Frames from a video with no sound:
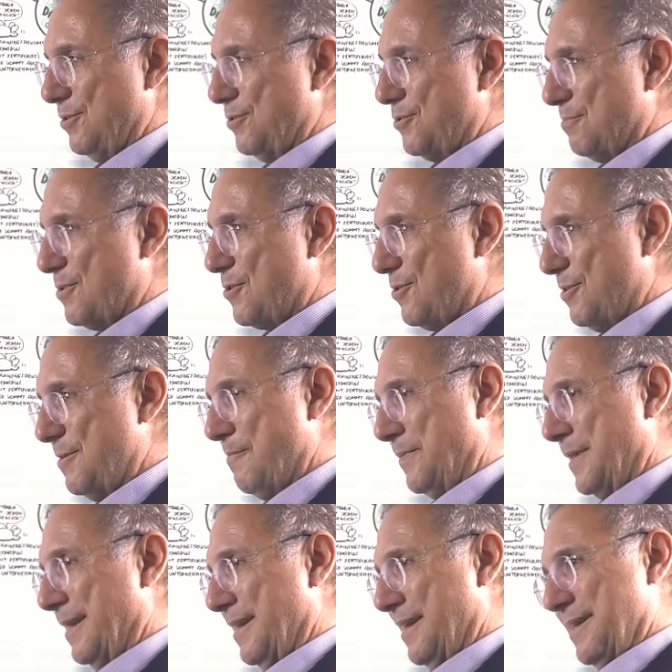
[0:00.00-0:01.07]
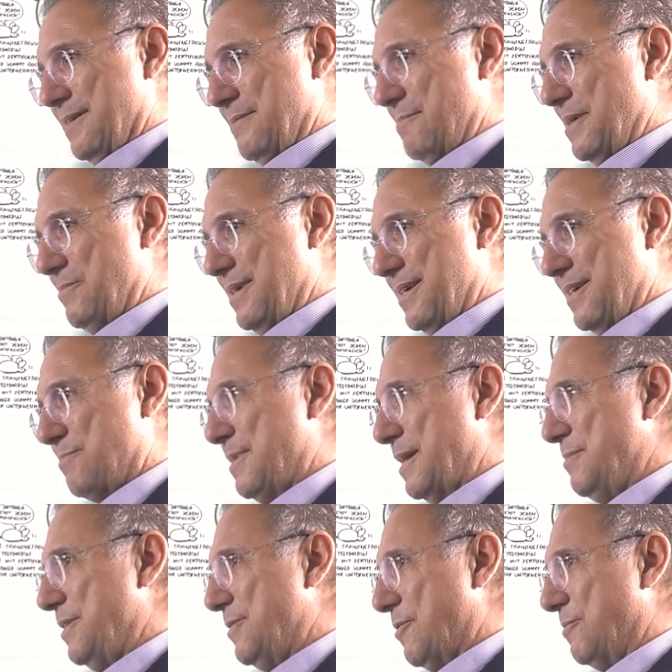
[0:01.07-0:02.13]
you tomorrow? Maybe yes,
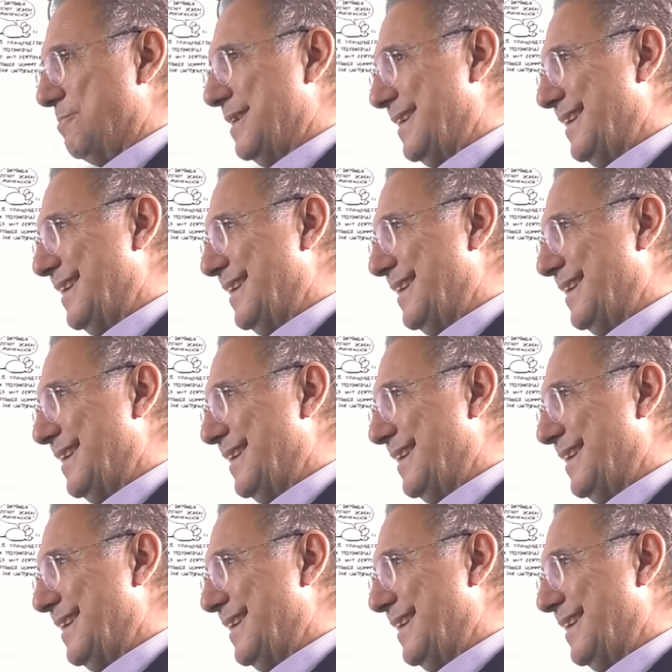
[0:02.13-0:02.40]
maybe no.